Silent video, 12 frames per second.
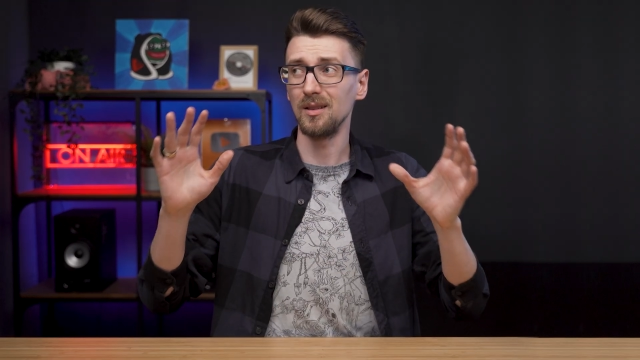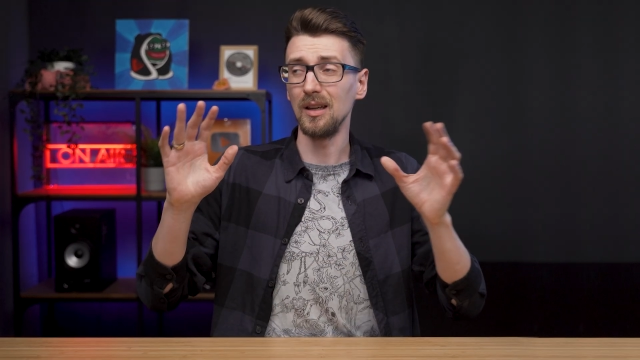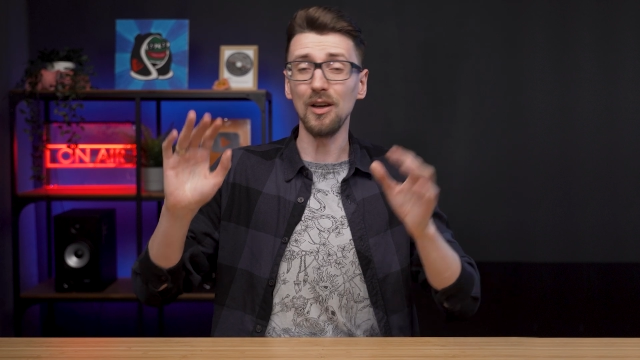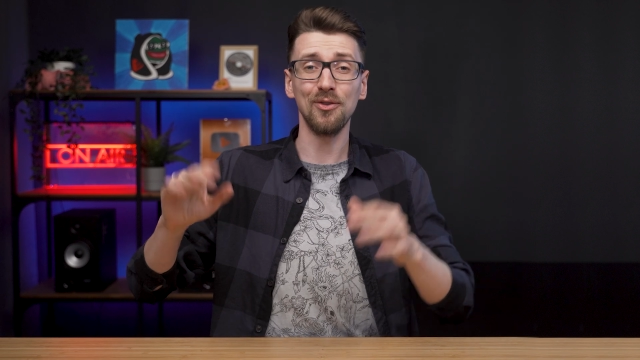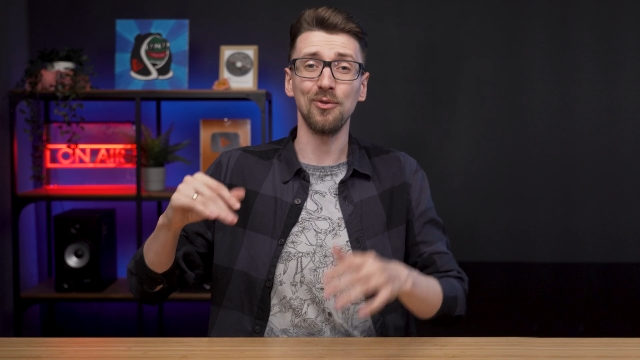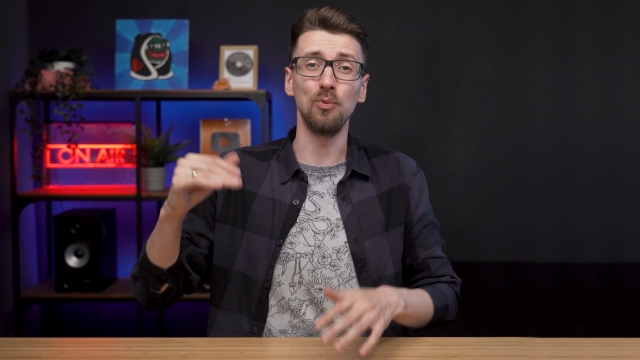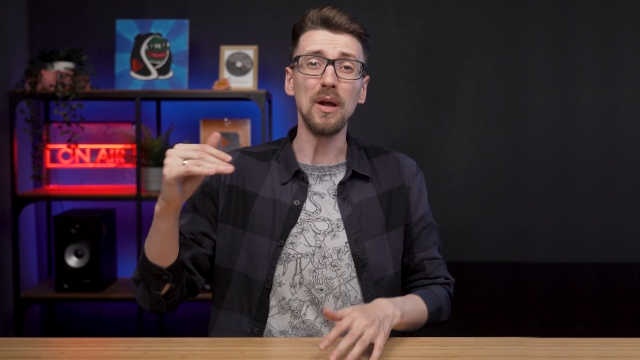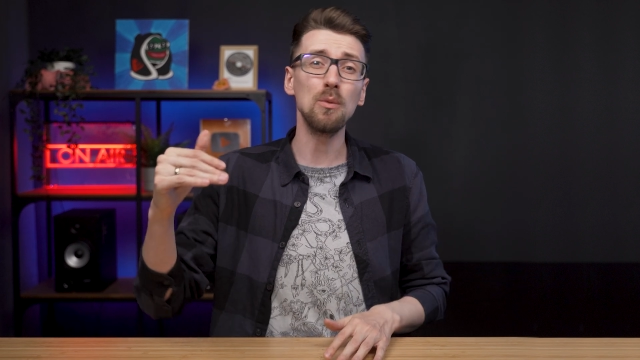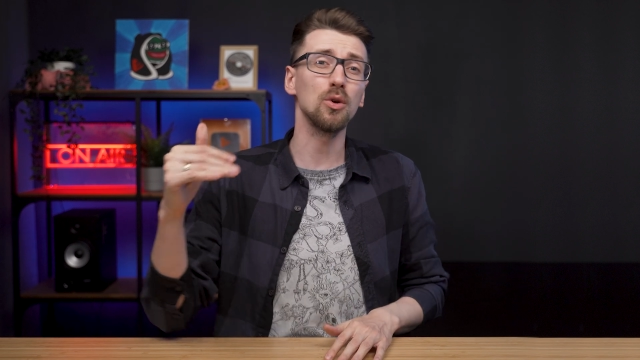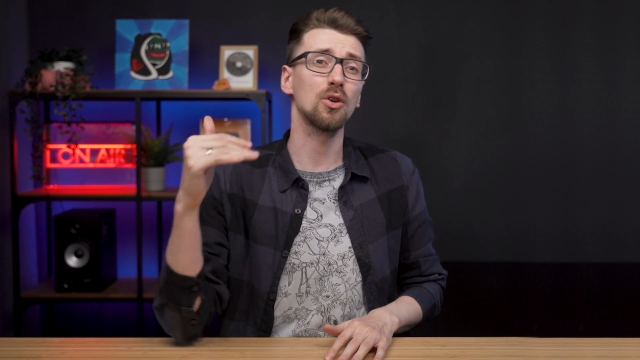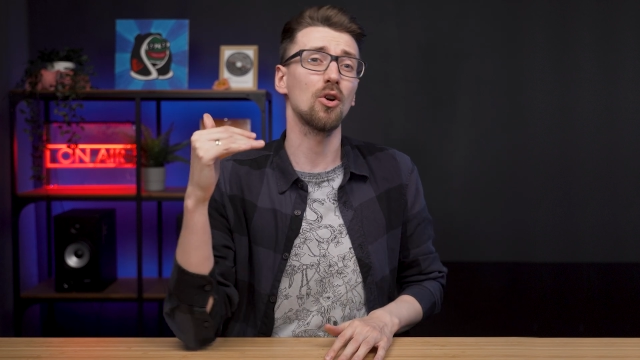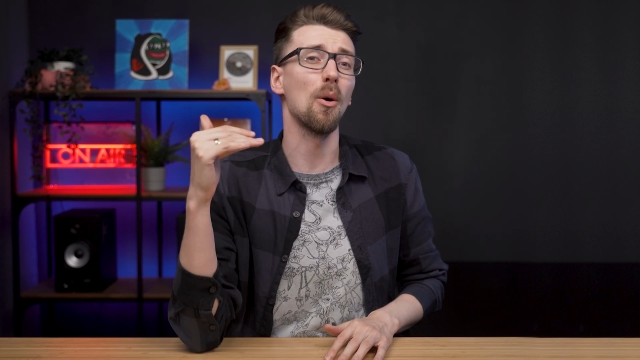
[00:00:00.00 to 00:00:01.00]
If we
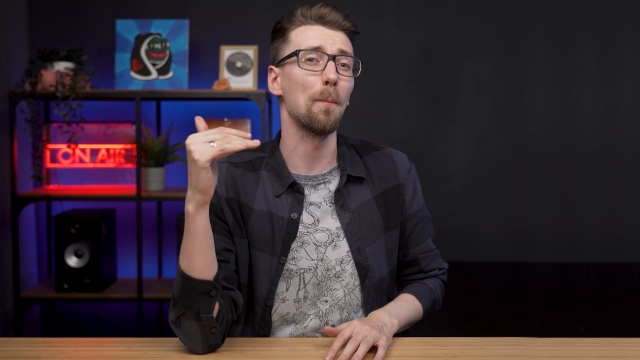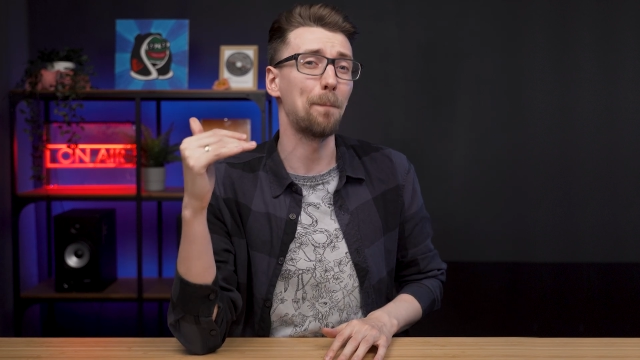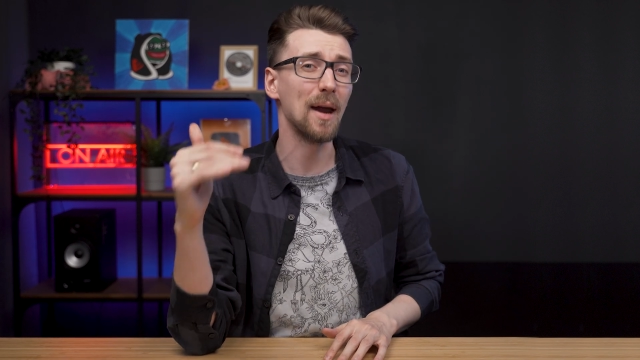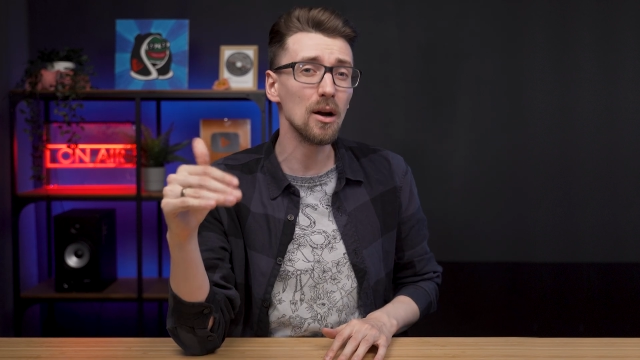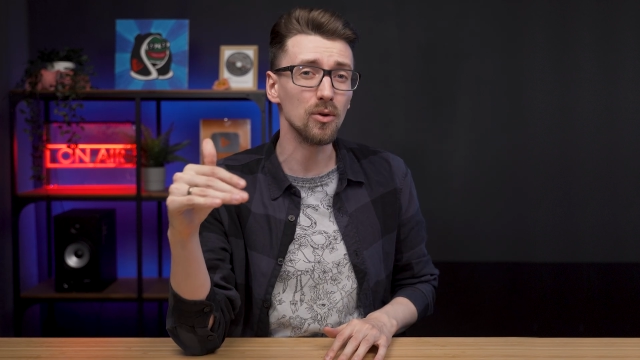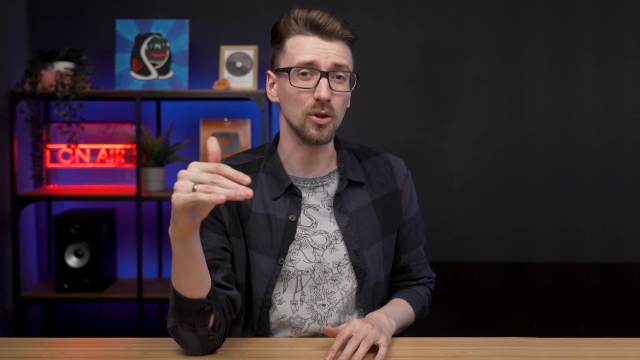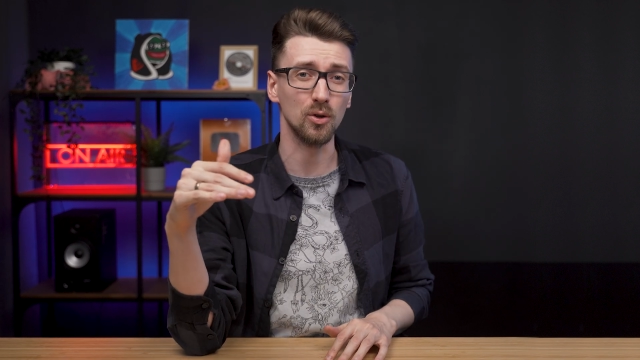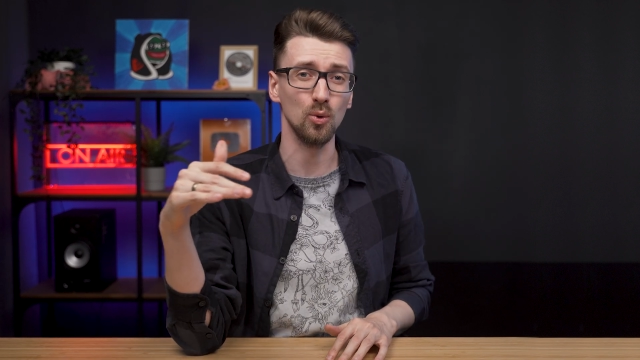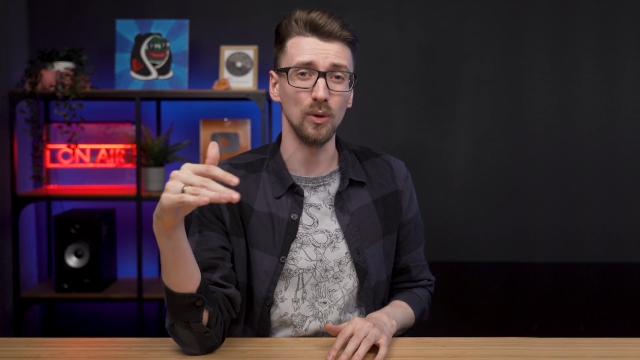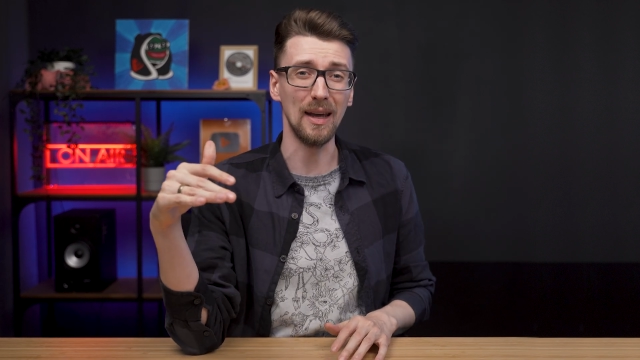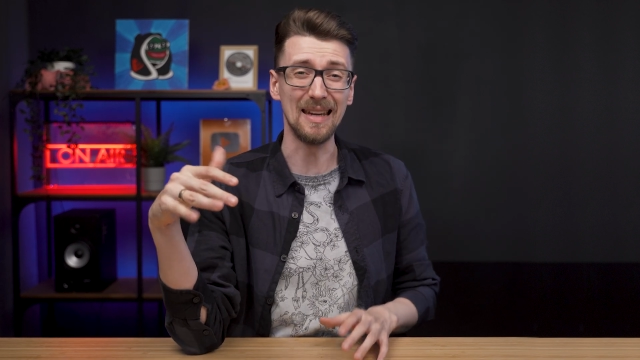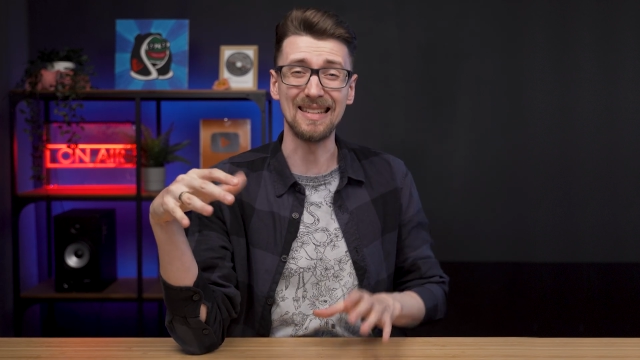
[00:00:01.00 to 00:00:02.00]
would compare it to a